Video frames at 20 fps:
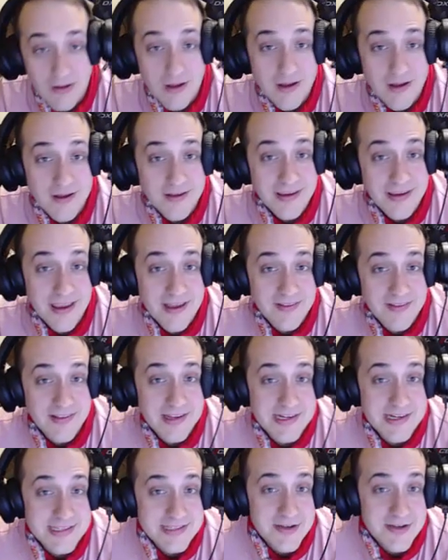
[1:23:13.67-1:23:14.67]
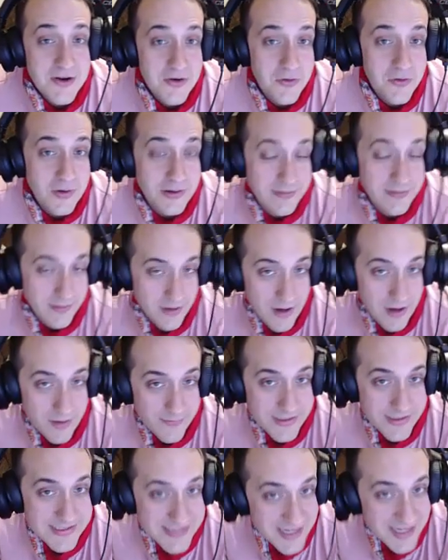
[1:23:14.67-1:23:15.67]
Well, yeah, let us know in the
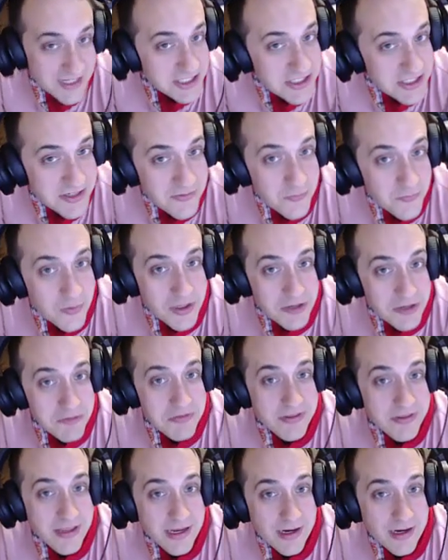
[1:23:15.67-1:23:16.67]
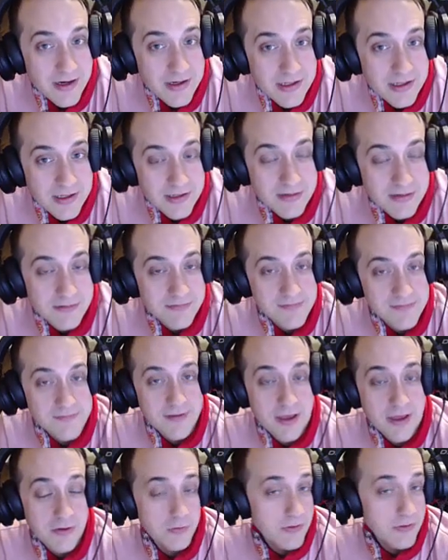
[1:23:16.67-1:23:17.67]
comment section what you think
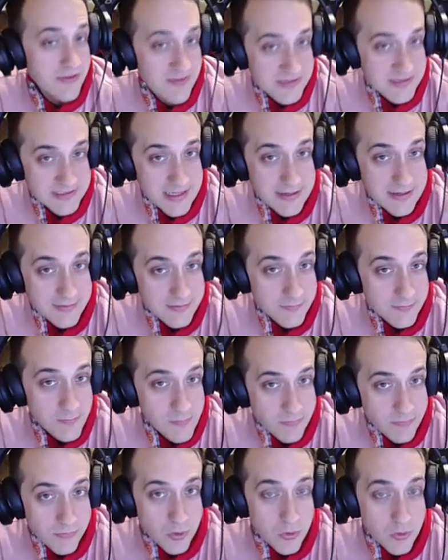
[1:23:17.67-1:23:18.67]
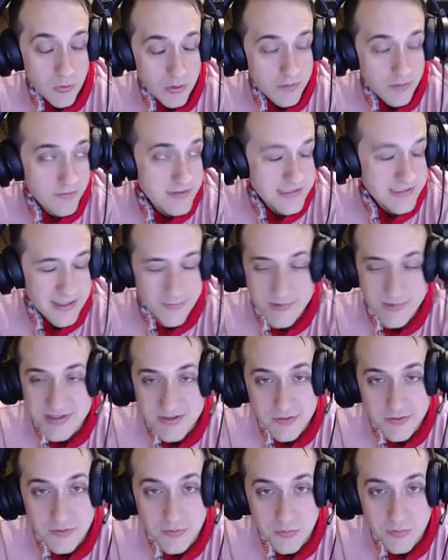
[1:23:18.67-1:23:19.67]
of not only this kingdom or this
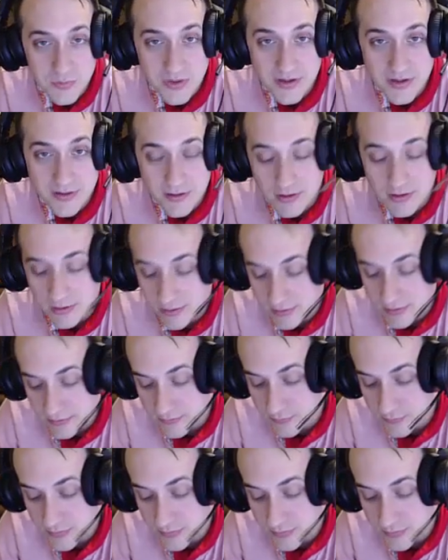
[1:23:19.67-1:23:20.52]
episode, but